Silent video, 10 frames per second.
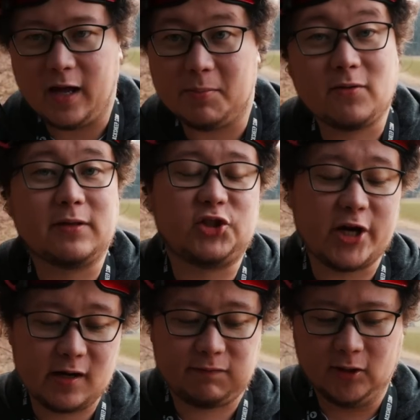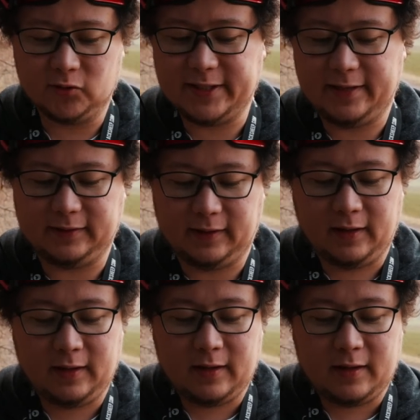About the Gyroflow data,
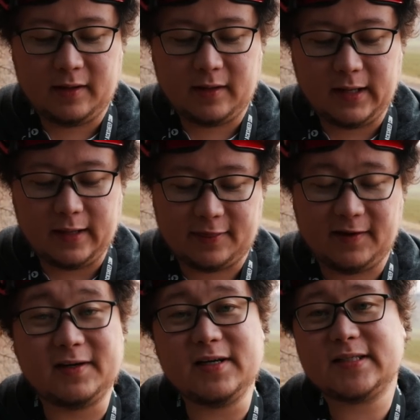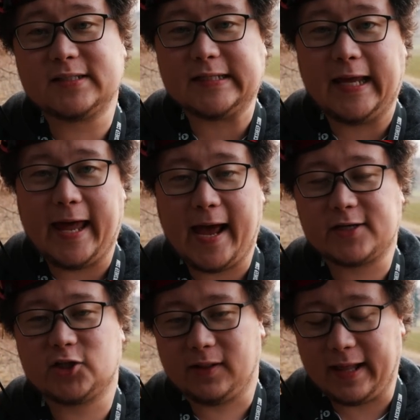there is
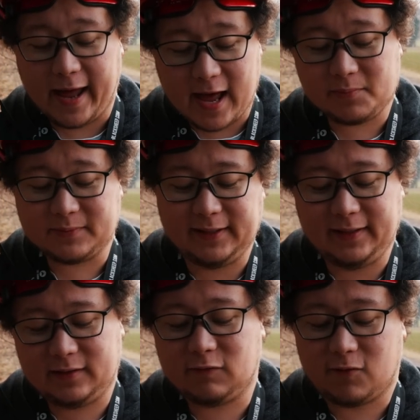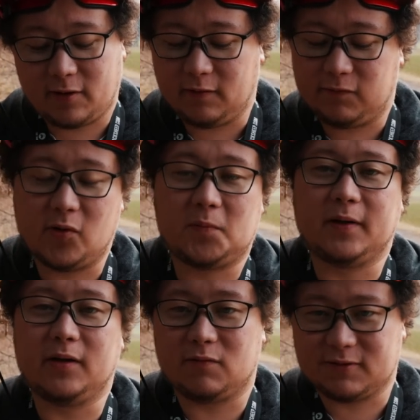actual update for the
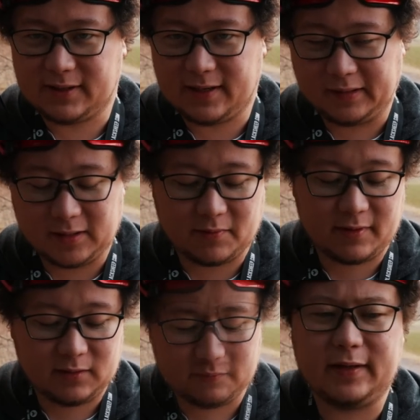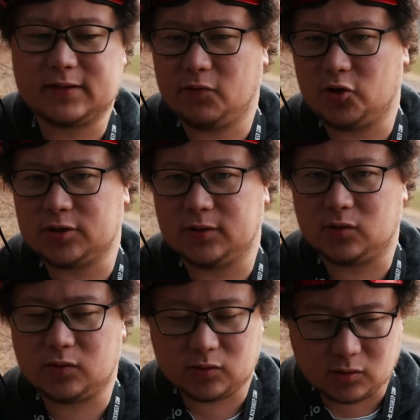firmware of the Runcam Thumb. It's
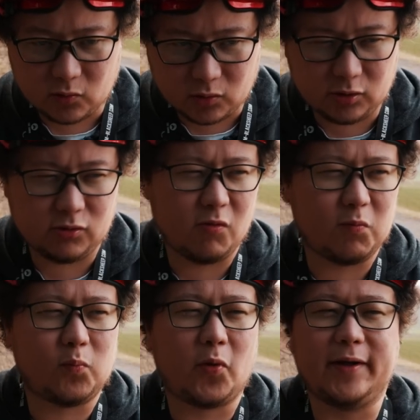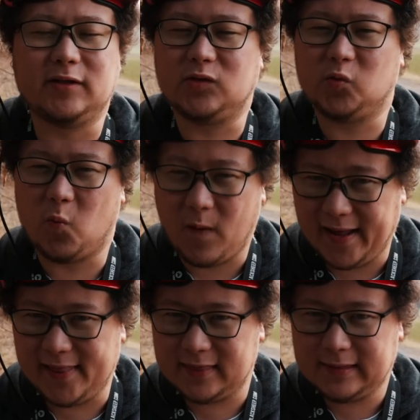version
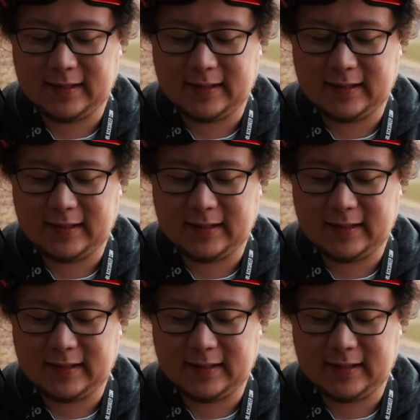2.1,